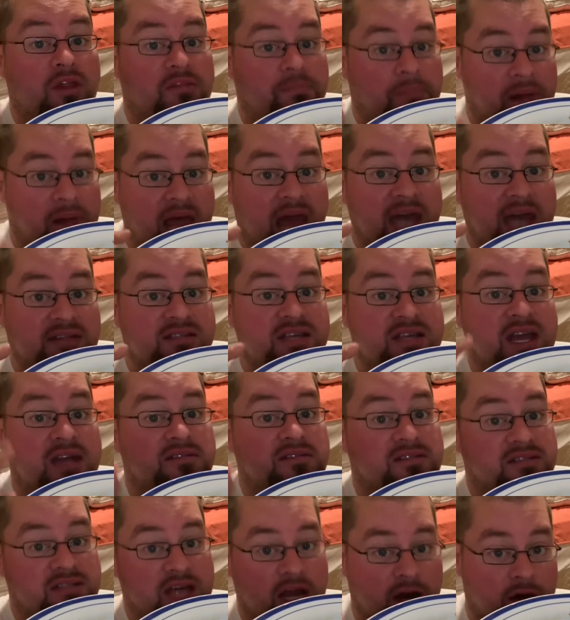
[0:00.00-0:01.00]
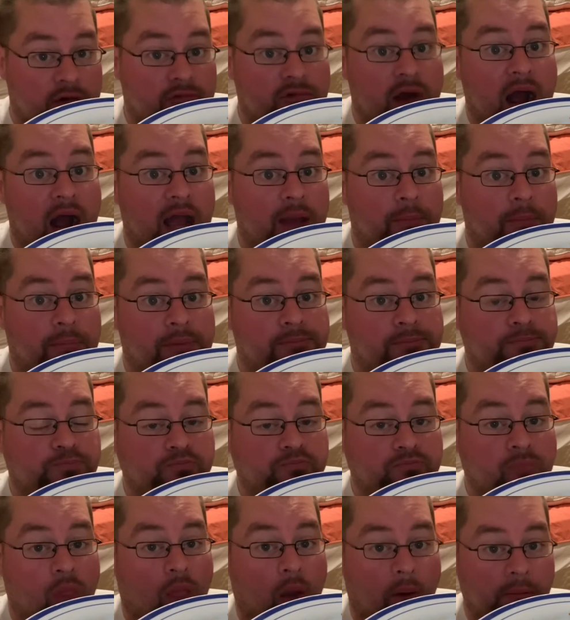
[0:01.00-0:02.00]
plantains that are ripe.
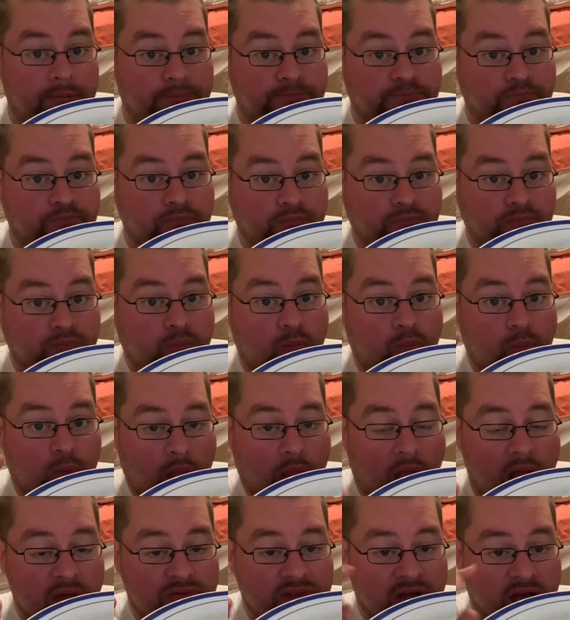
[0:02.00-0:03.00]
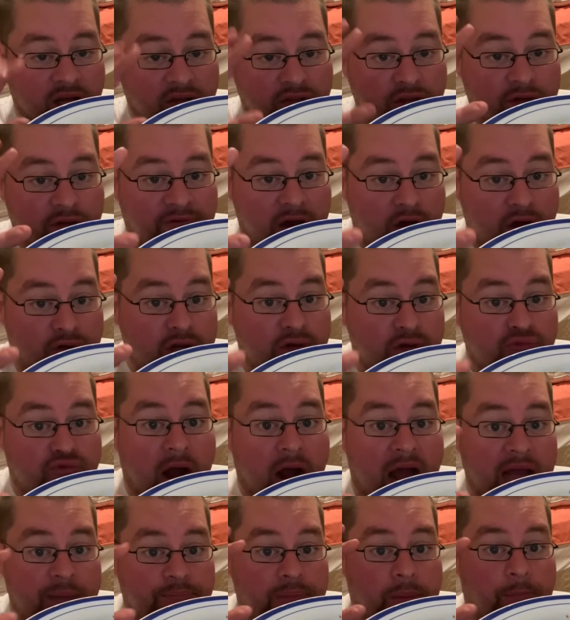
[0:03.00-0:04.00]
The, the very
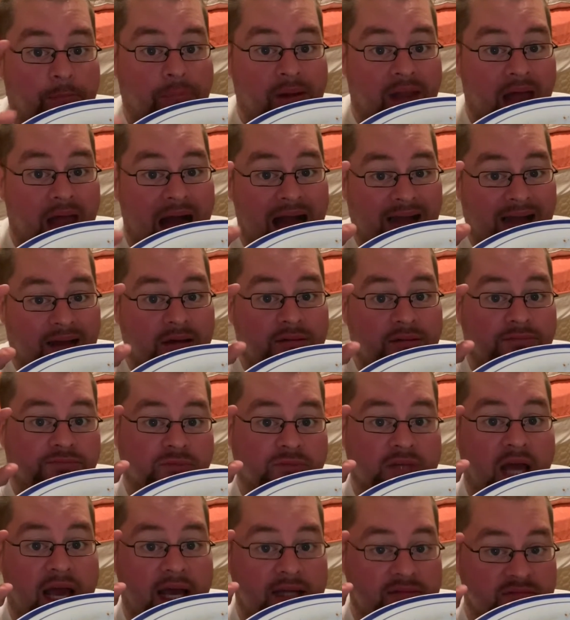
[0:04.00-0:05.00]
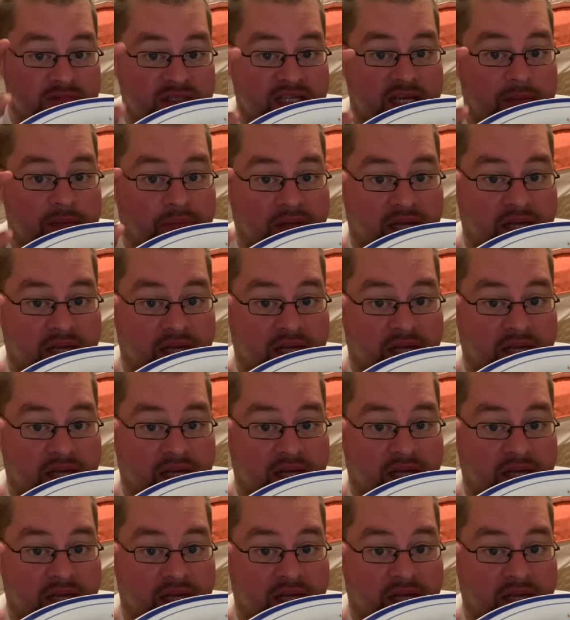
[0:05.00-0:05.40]
ripe black and deeply